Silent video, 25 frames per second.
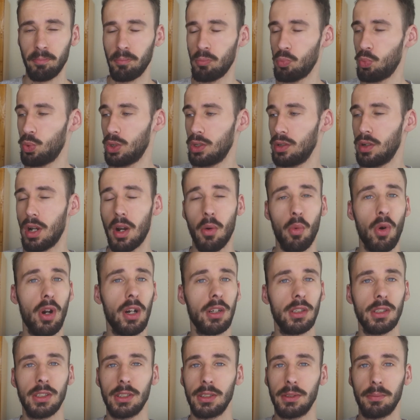when you're at work,
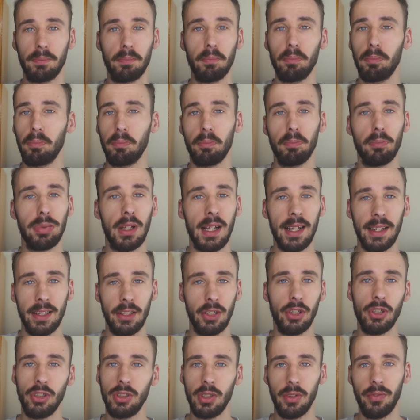just play a
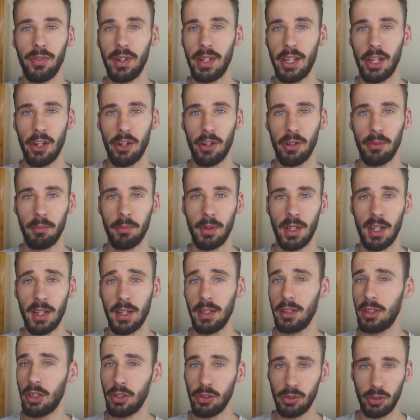YouTube video.
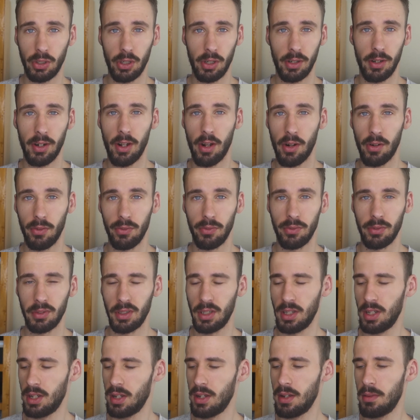Don't turn it off.
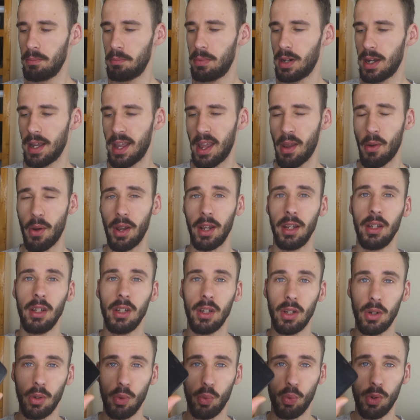But anyway,
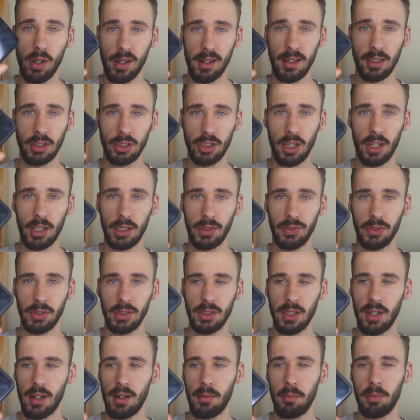we're going to charge this
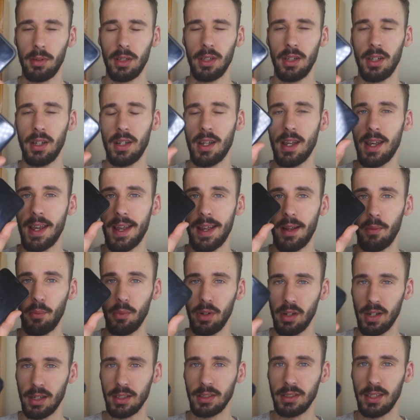up, and we're
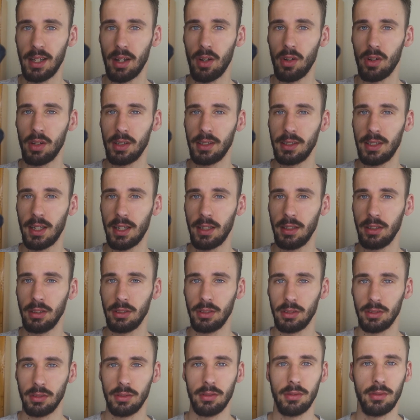going to see how long it takes.